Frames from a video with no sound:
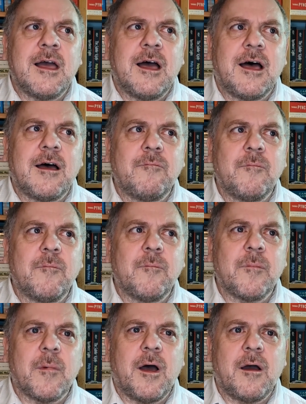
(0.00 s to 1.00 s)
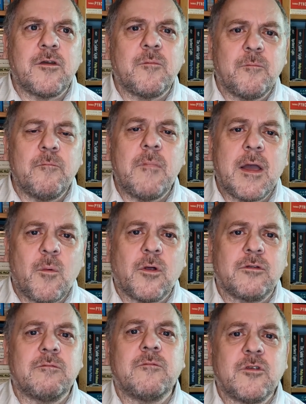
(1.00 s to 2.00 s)
um, uh, you may
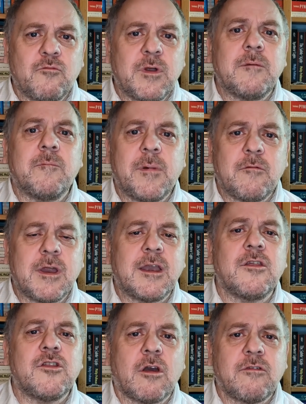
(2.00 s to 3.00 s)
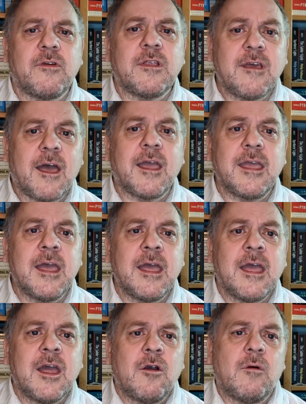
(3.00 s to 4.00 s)
want to read, be reading Josephine Tey
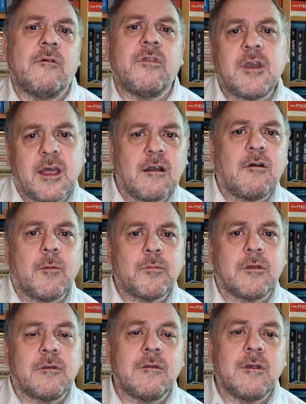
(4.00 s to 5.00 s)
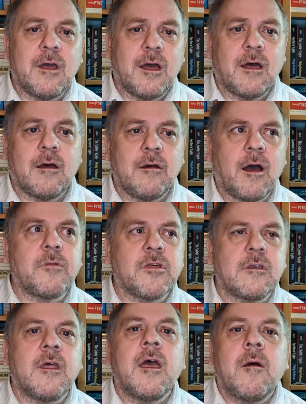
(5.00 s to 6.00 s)
rather than Nicola Upton, uh,
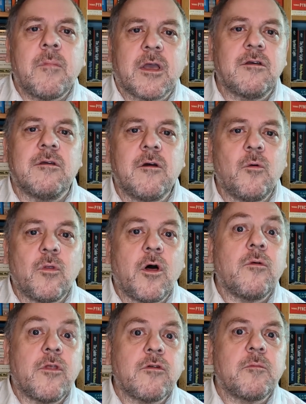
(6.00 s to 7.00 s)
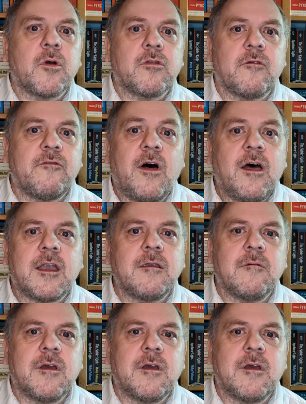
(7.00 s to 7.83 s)
Upson, because uh, although those books are fine,